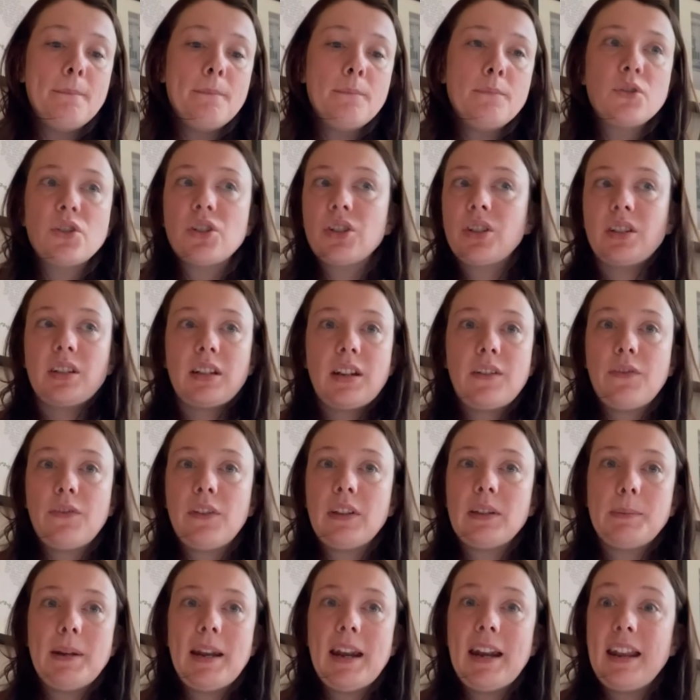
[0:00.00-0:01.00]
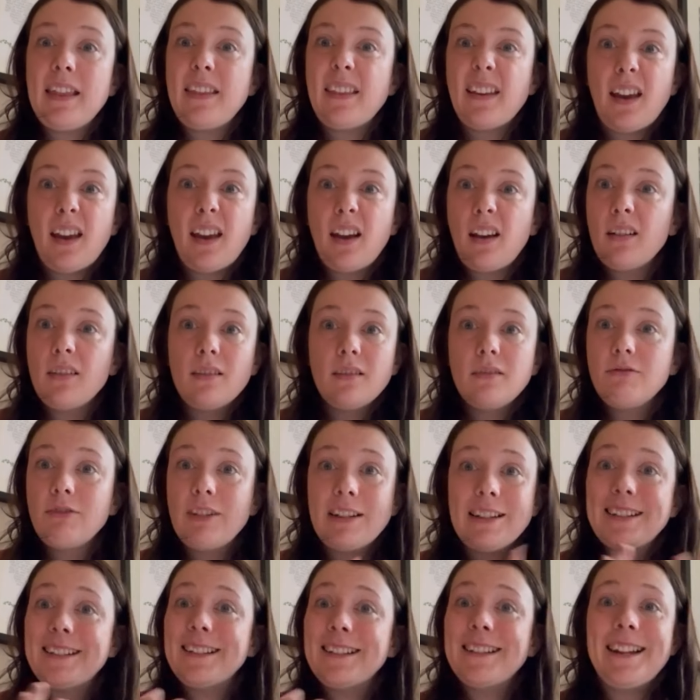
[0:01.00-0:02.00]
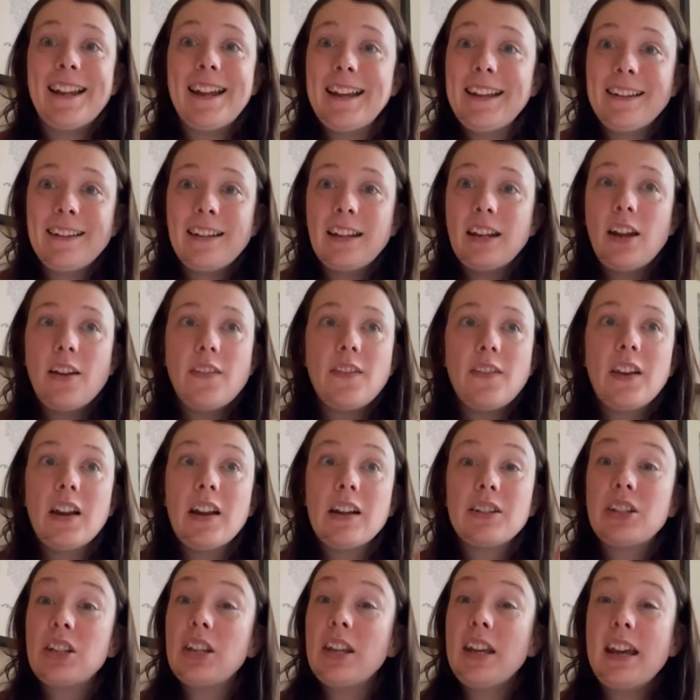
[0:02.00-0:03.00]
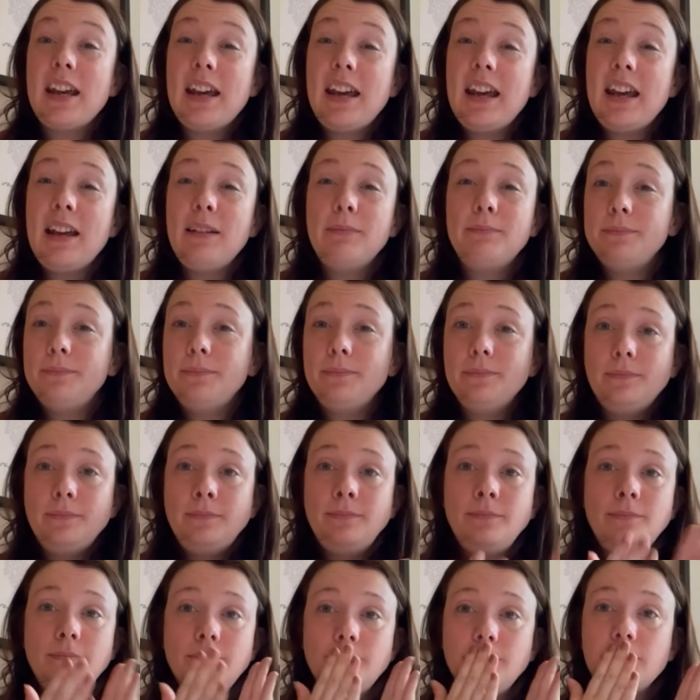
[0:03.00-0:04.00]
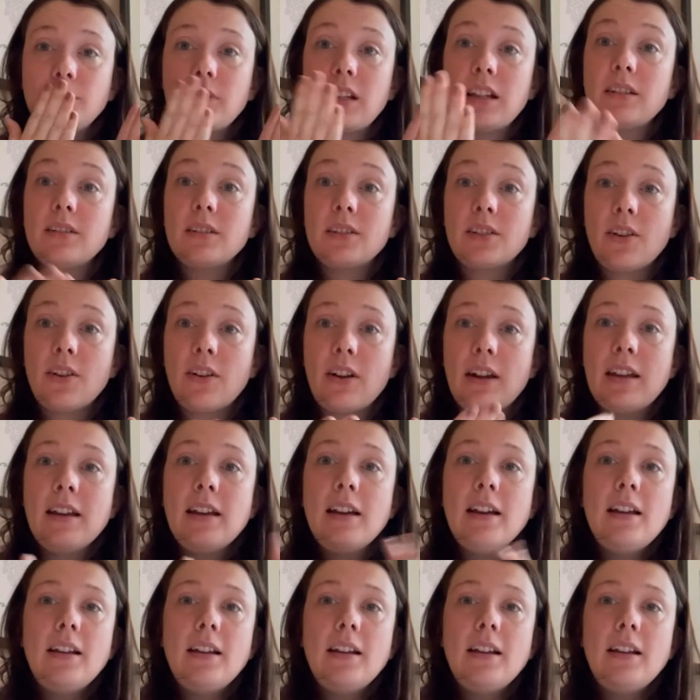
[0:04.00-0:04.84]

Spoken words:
Just if there's been anything recently, in the last year, sorry,